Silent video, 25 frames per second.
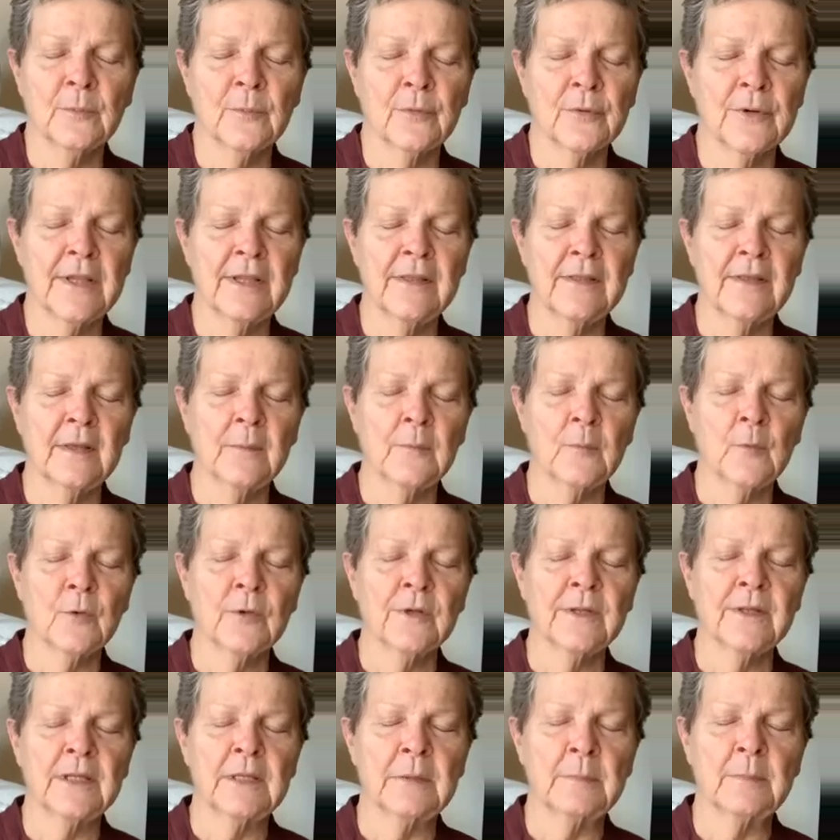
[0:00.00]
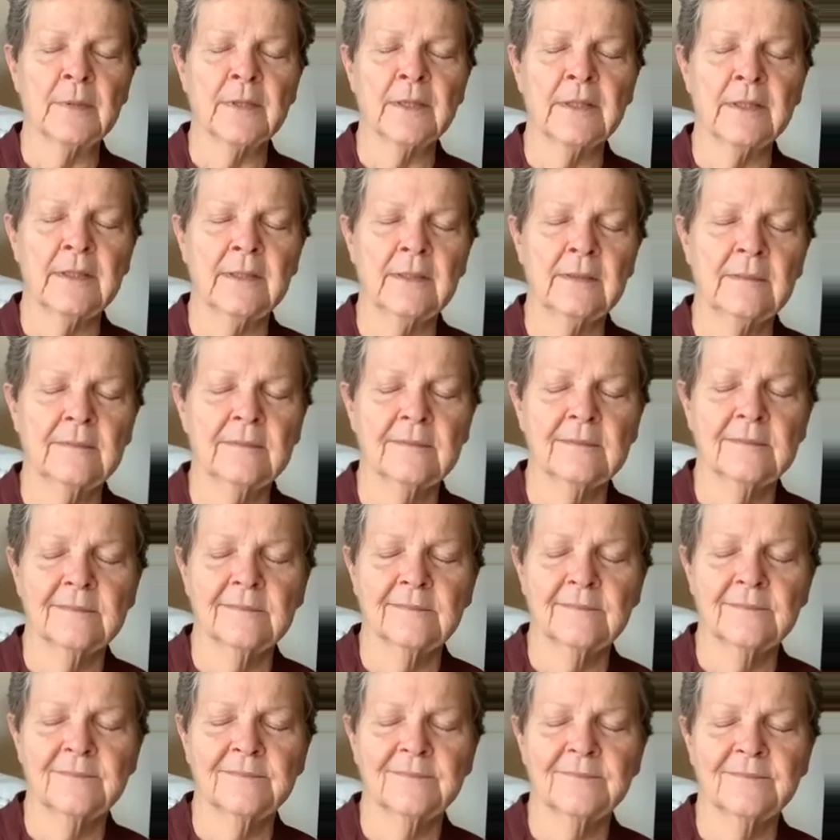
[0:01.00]
breathing more deeply.
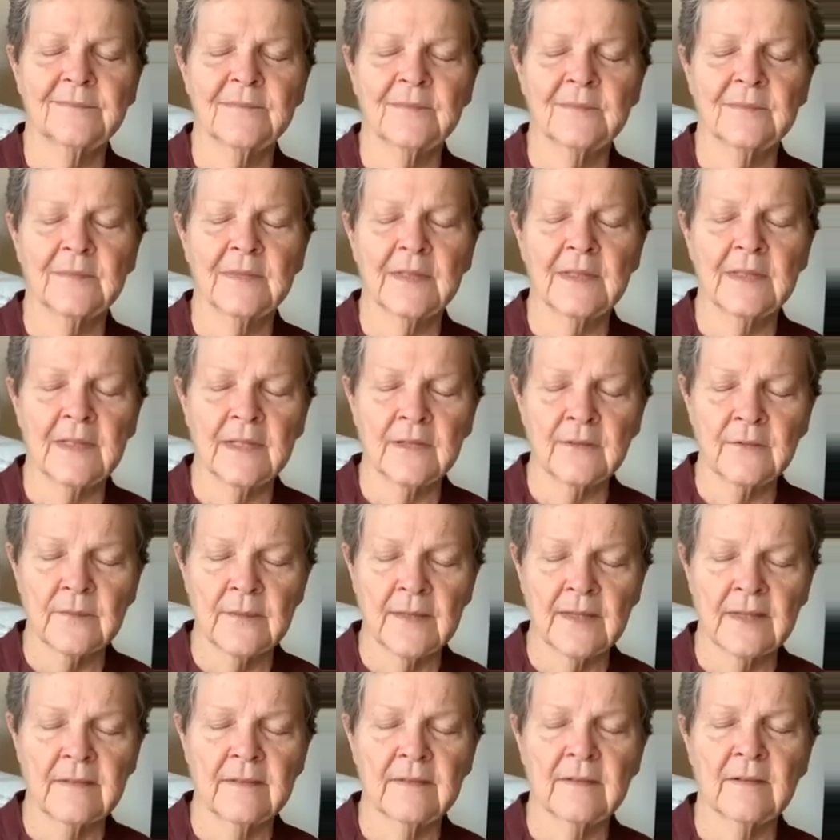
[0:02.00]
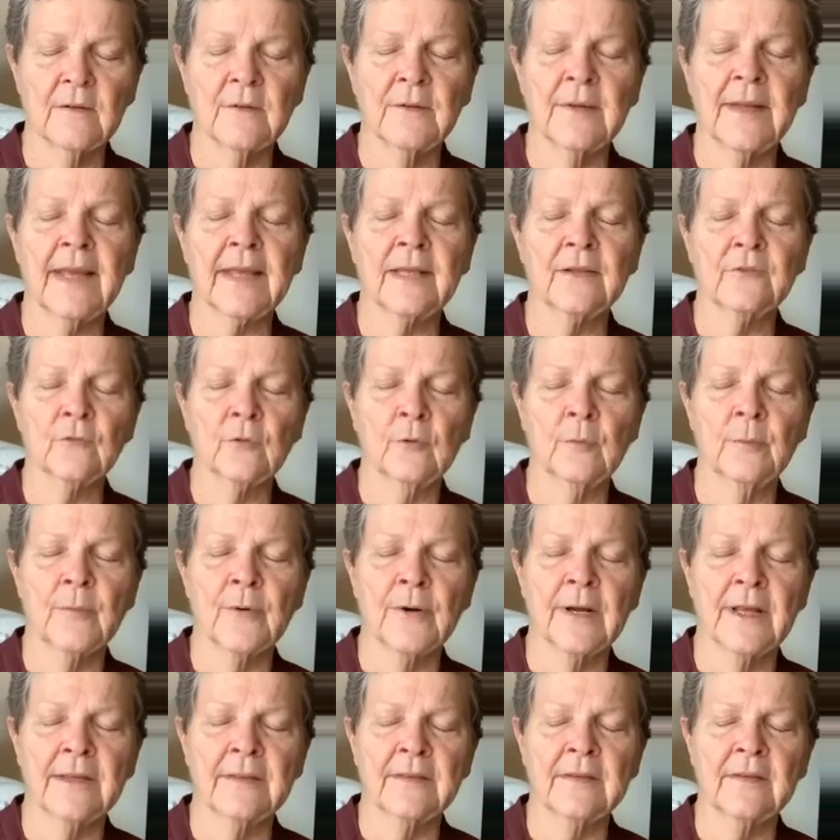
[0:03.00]
And that's our natural
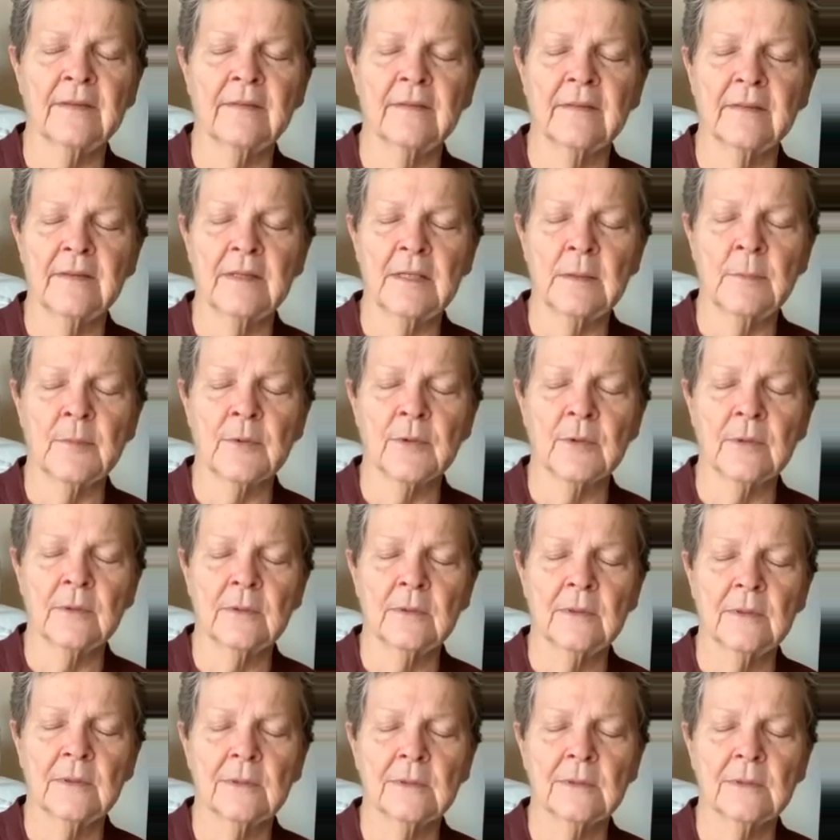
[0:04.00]
breath is deeper.